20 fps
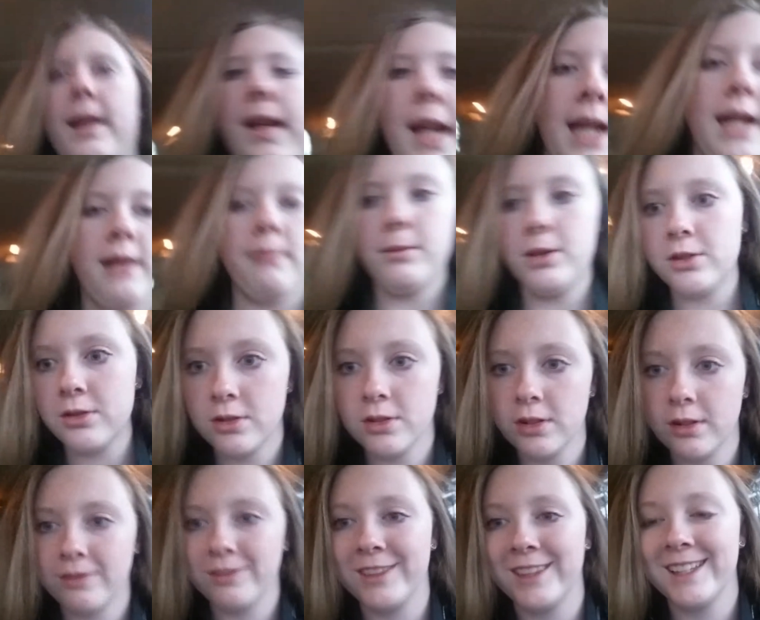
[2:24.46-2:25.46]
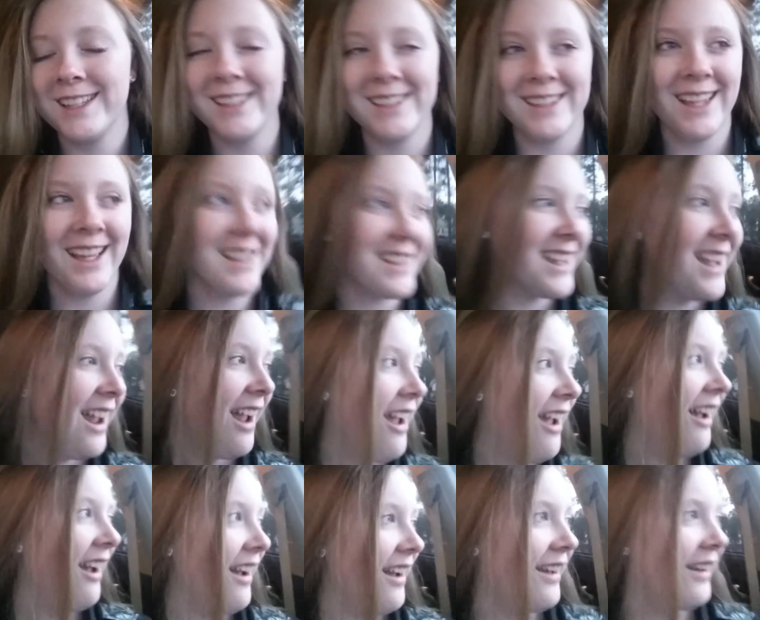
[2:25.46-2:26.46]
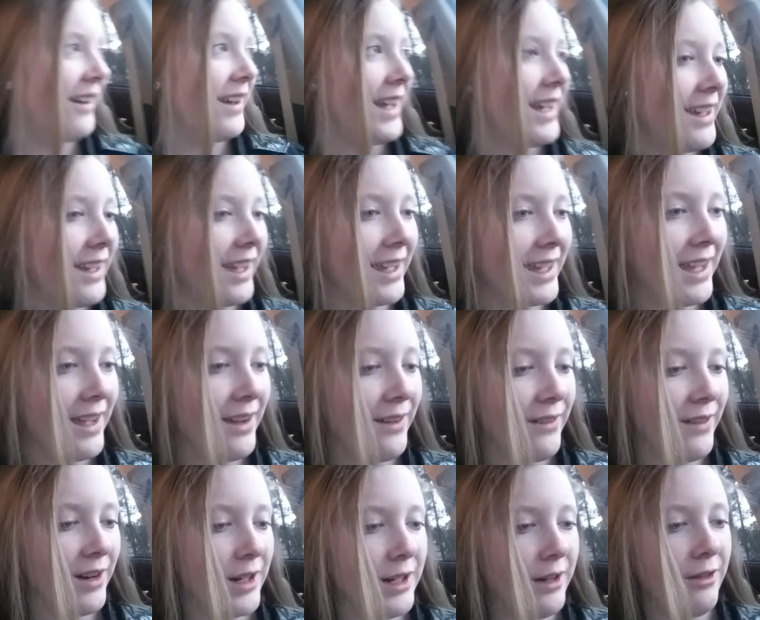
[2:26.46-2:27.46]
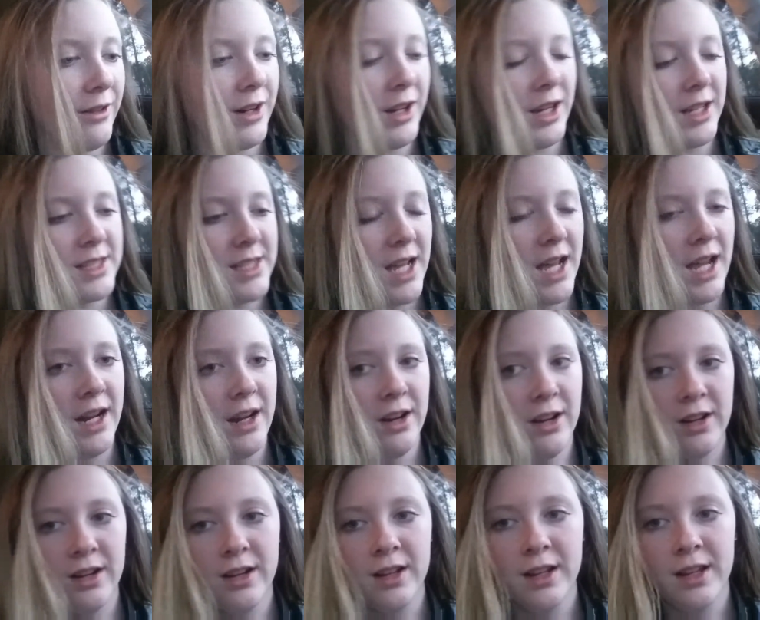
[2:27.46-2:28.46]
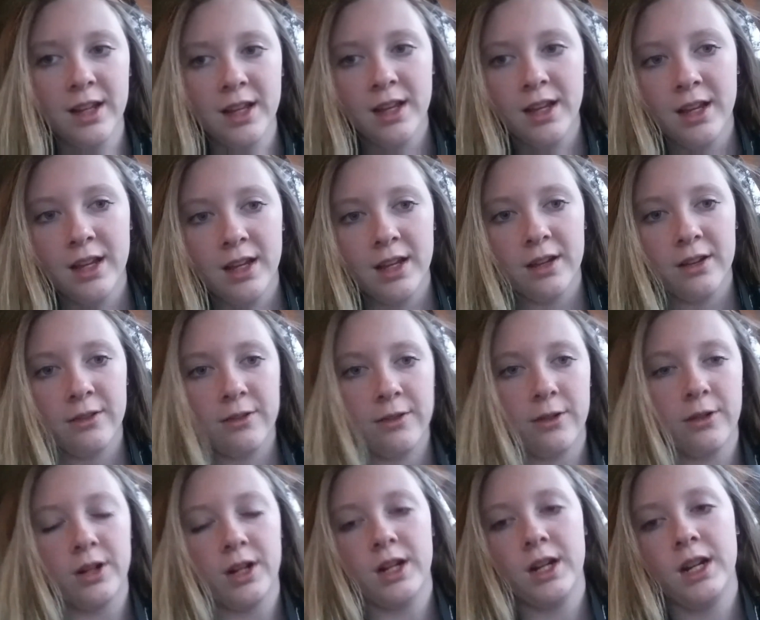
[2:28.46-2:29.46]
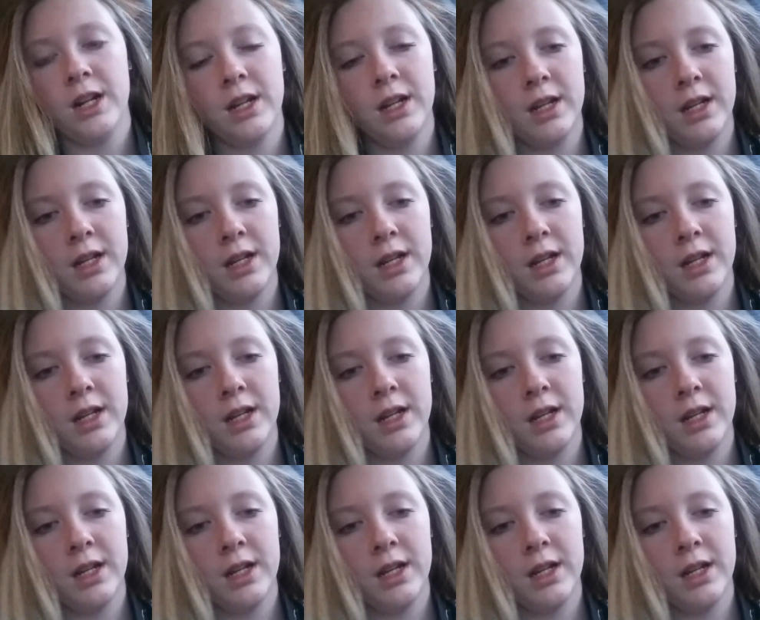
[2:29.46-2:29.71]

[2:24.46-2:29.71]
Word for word: Daddy, my sister's uh, I can't wear a different attire for,